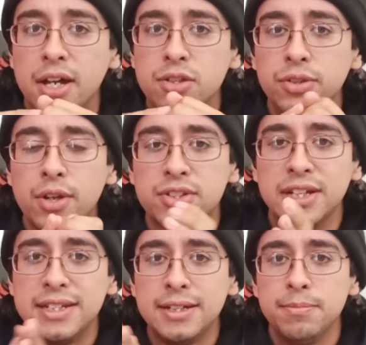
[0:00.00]
You'll notice I
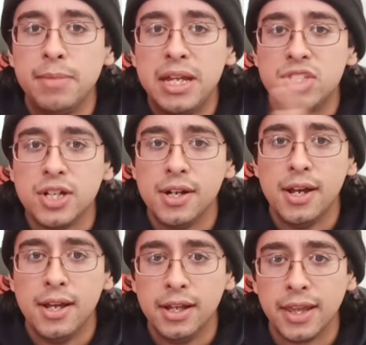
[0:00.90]
didn't
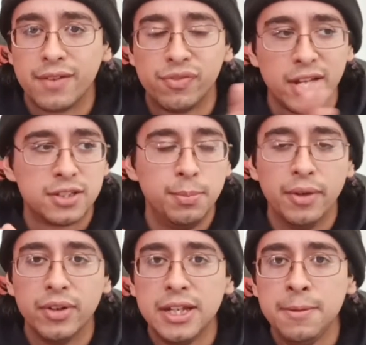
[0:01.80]
mention like
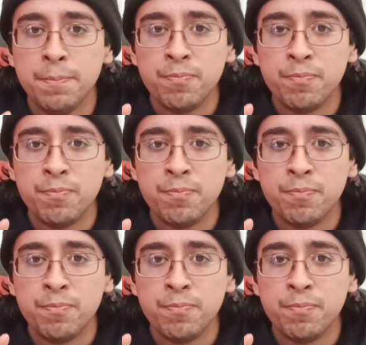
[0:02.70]
flexibility.